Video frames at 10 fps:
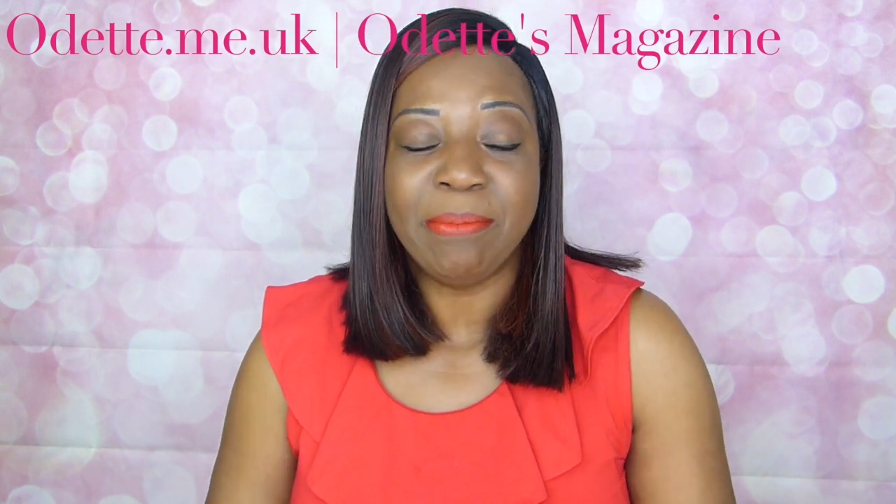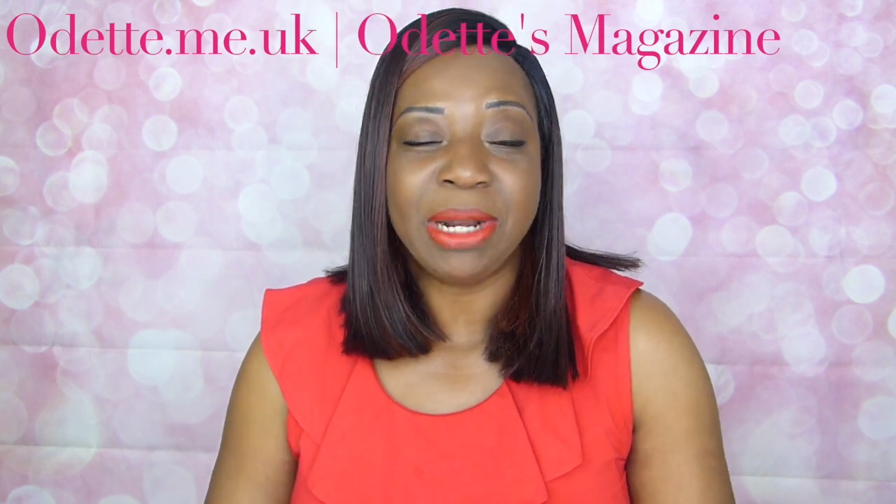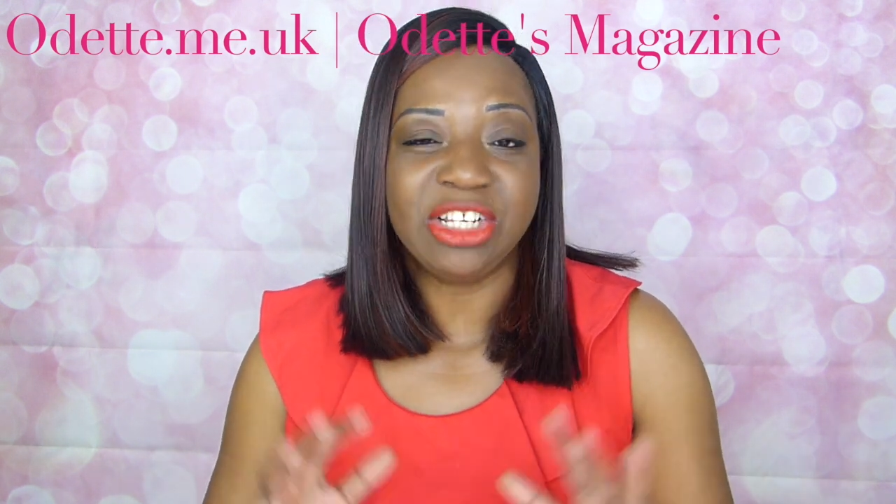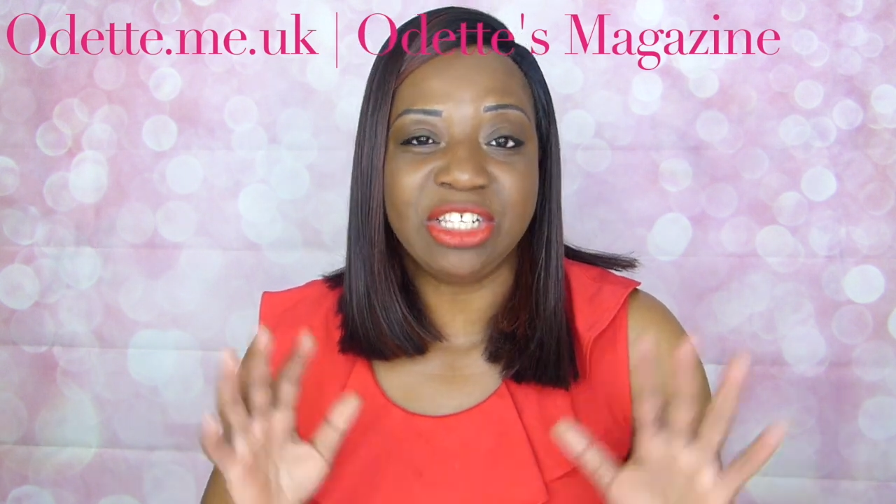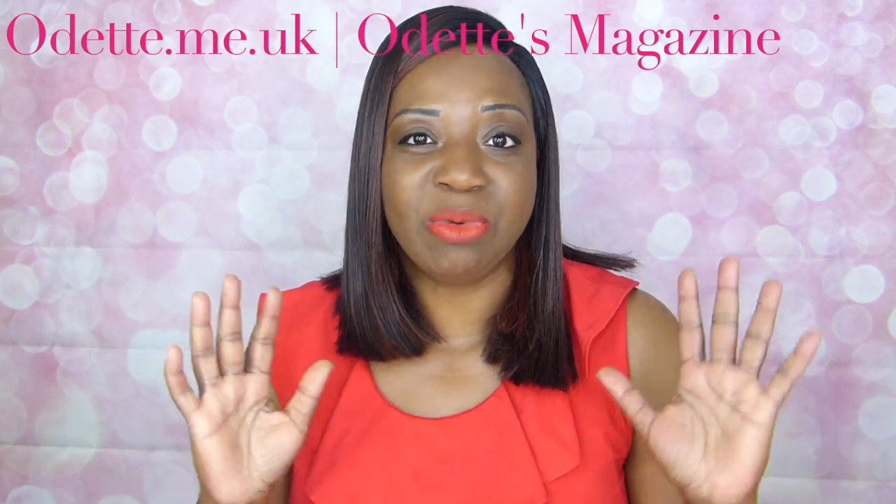
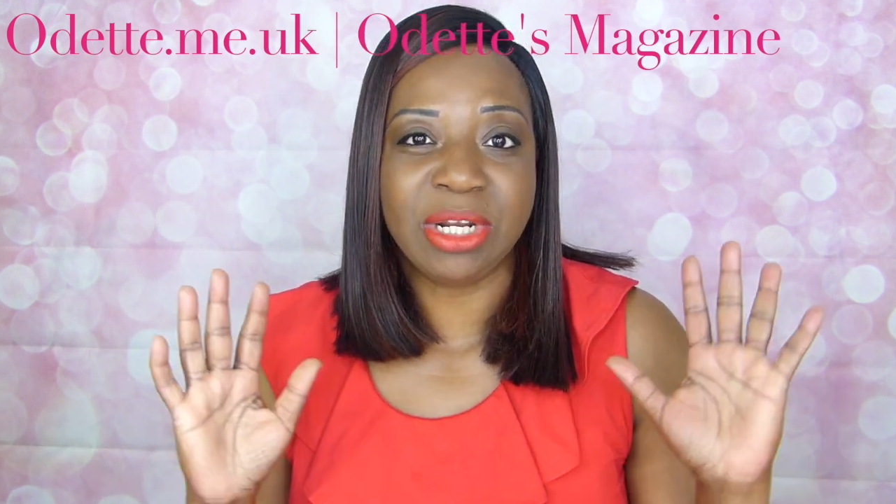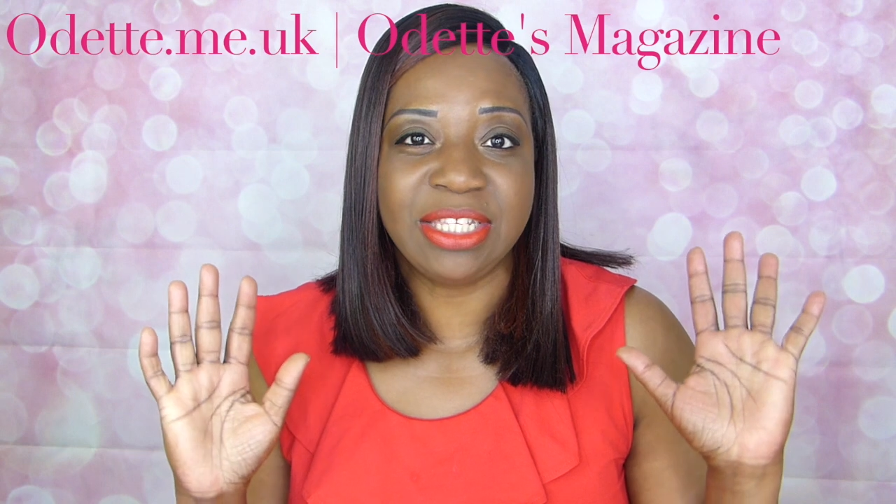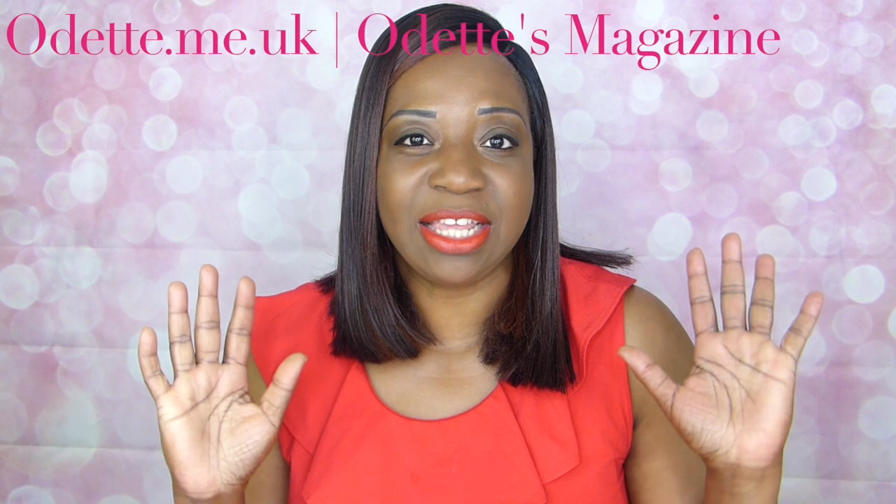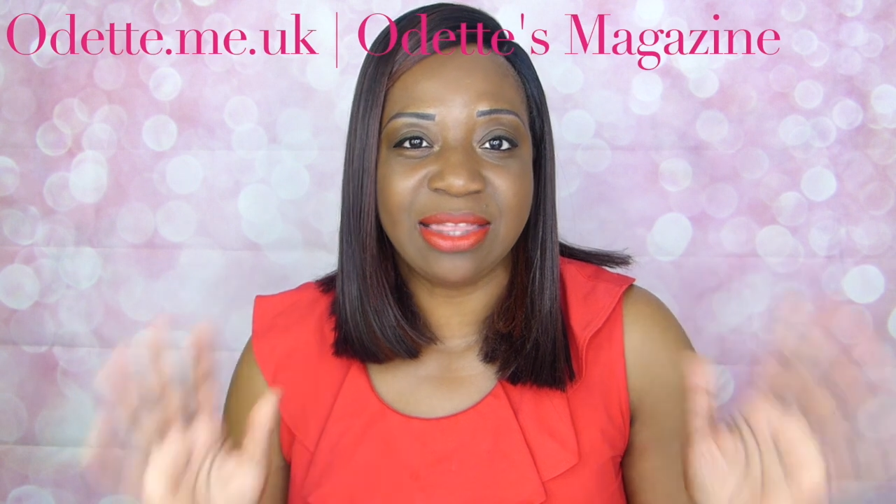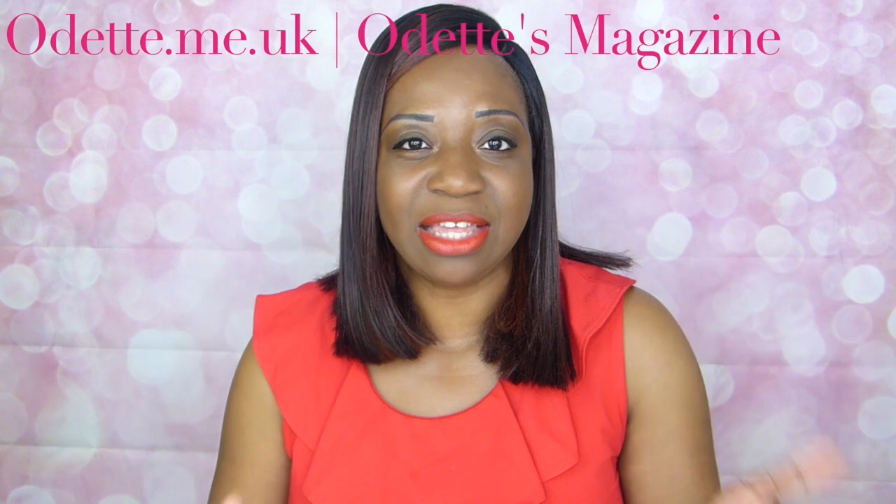But I just want to
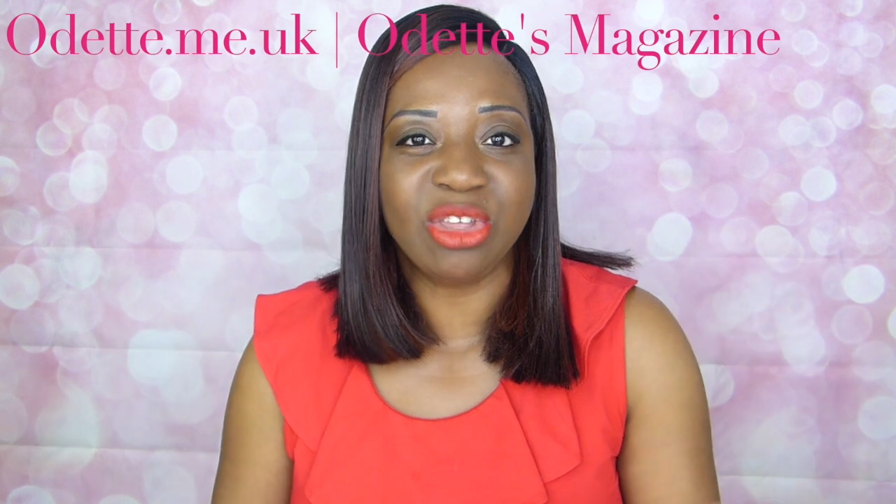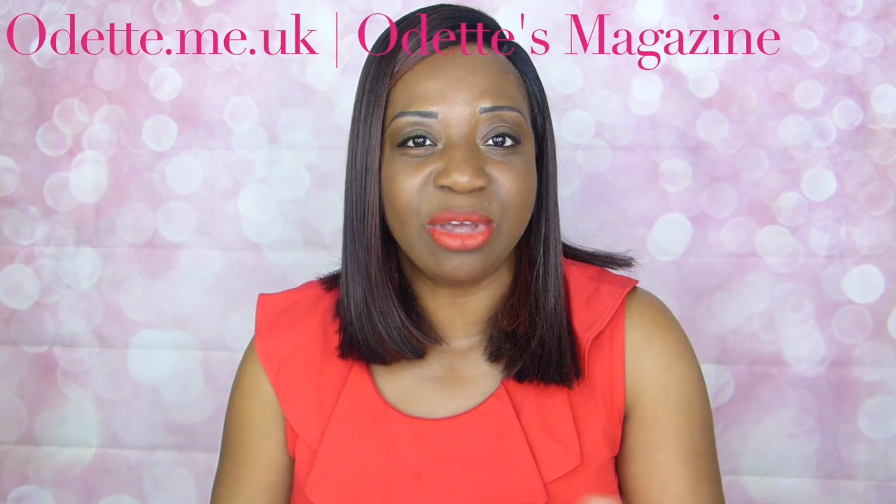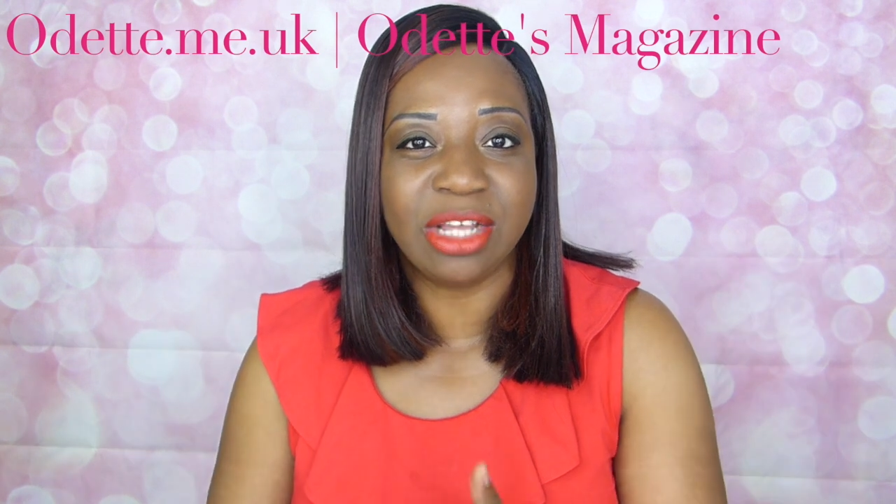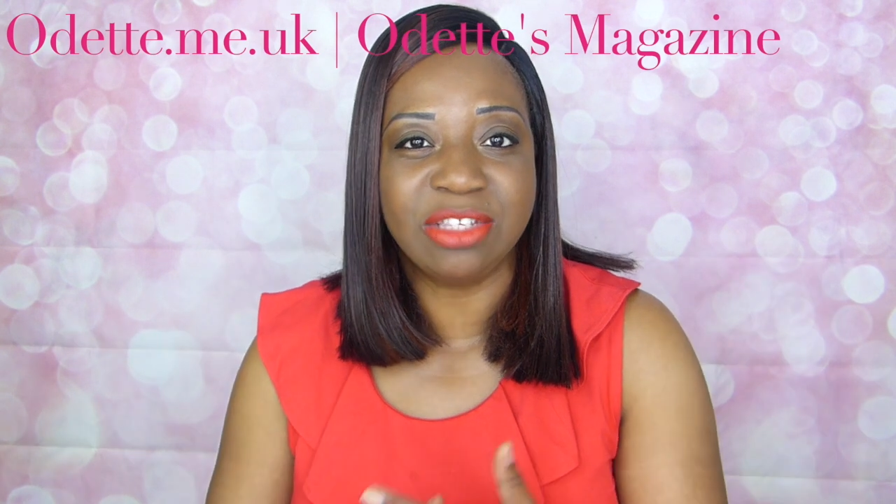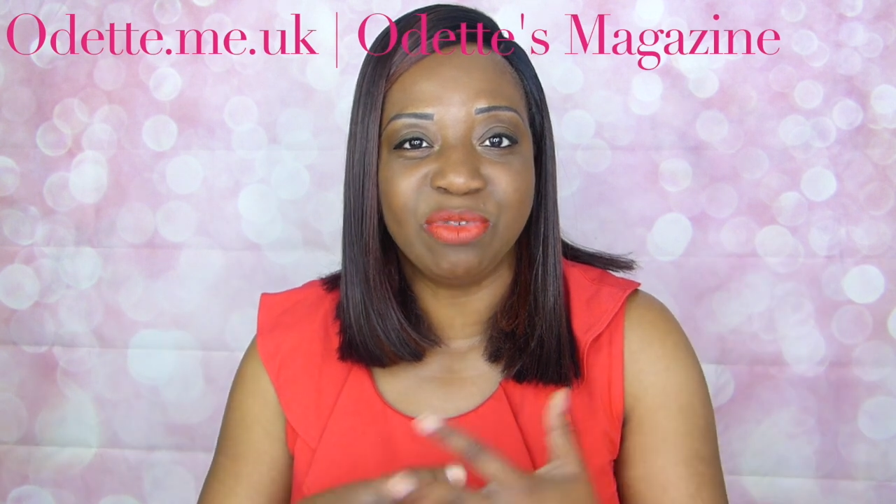say thank
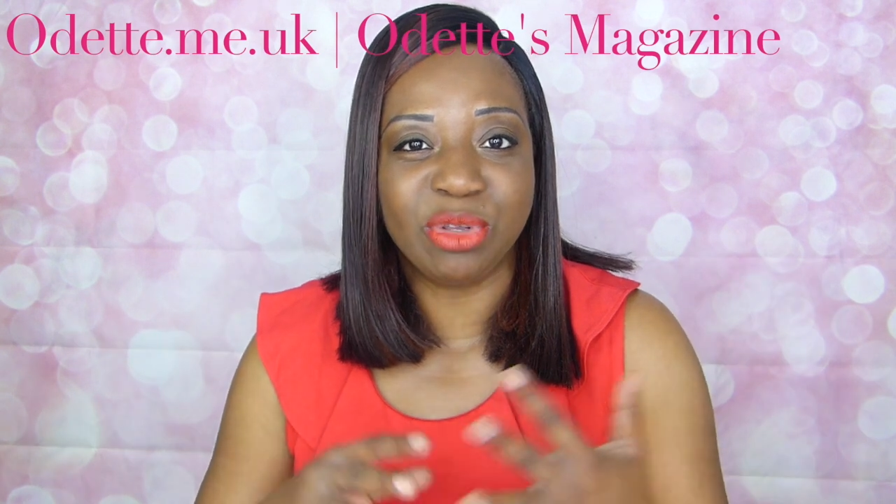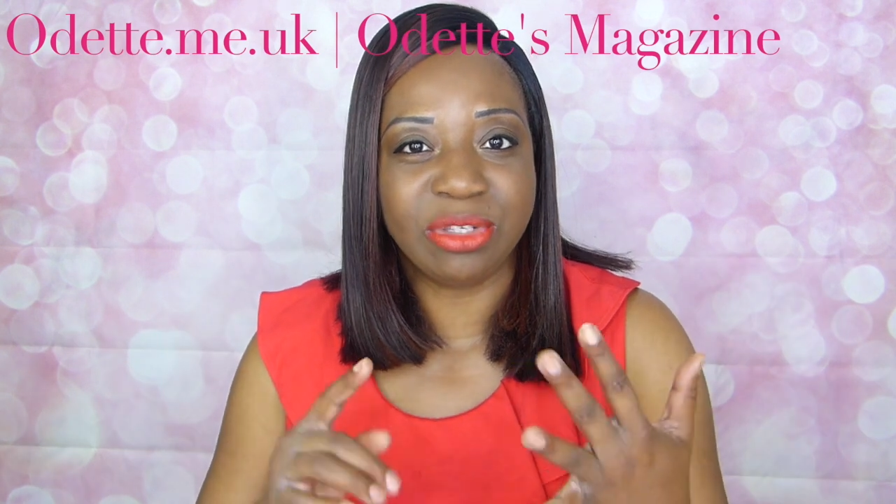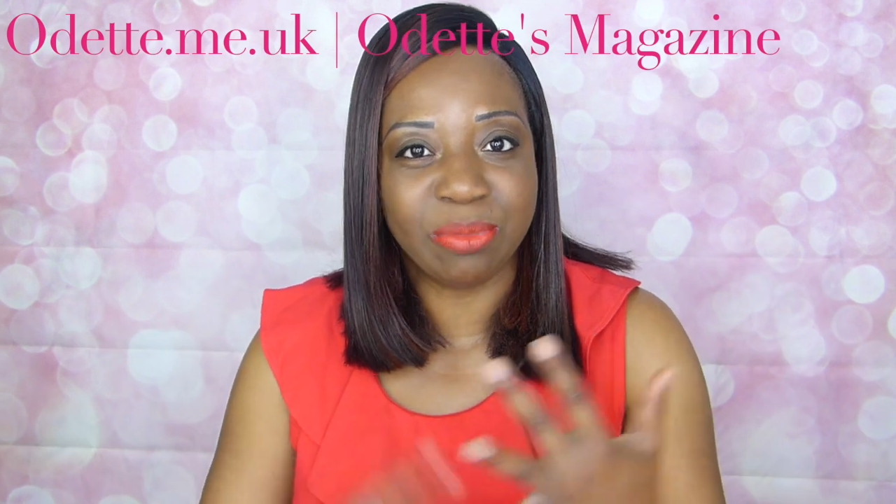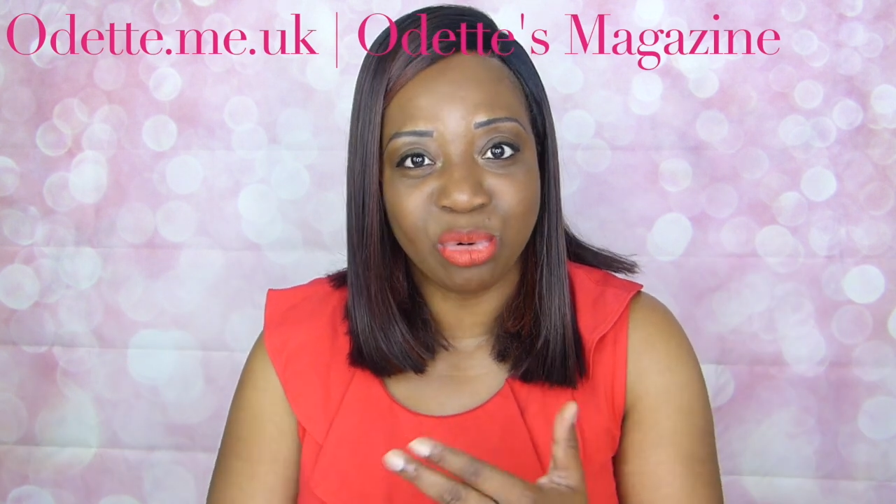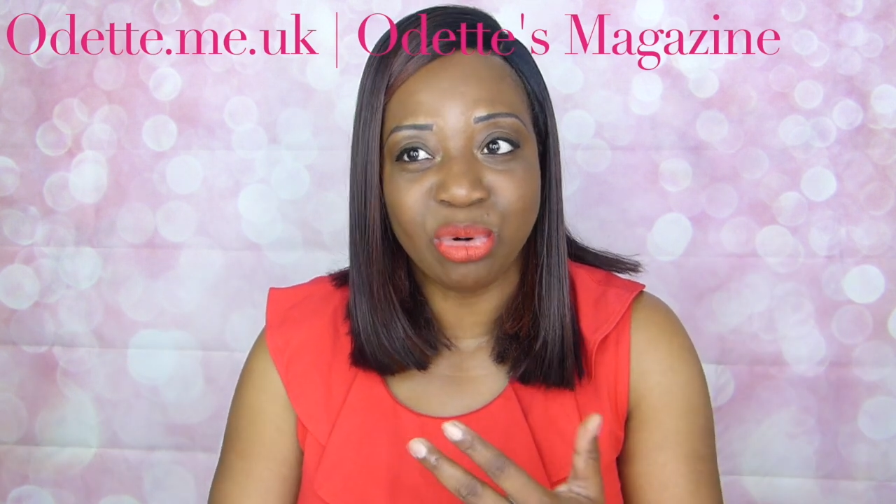you guys for your
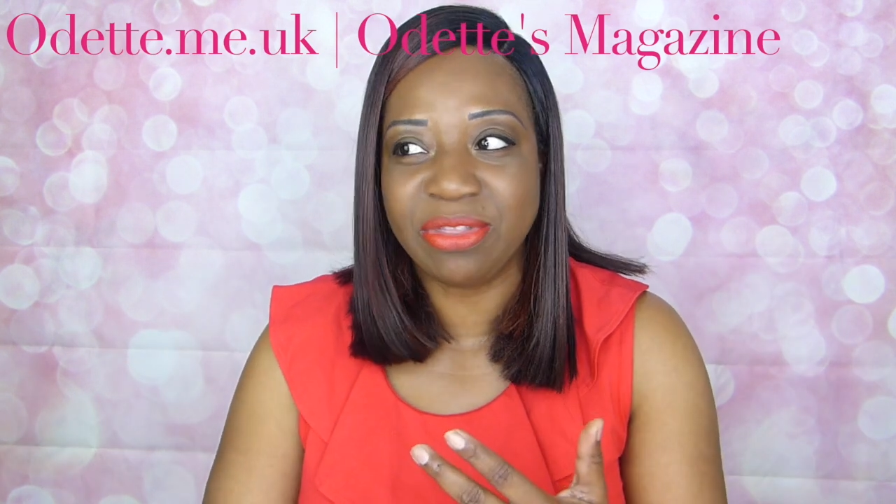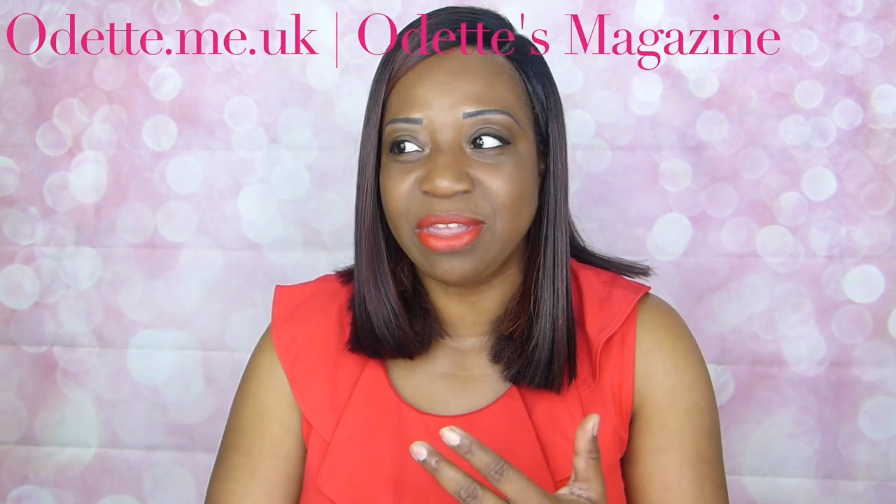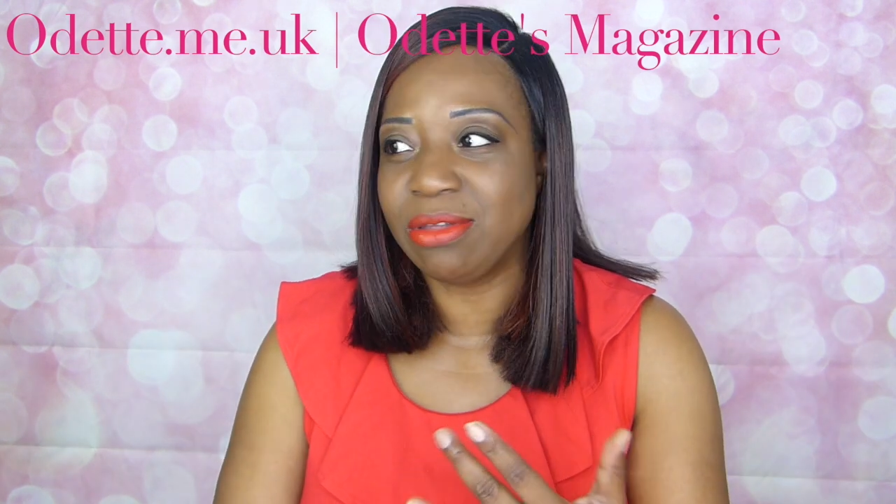support.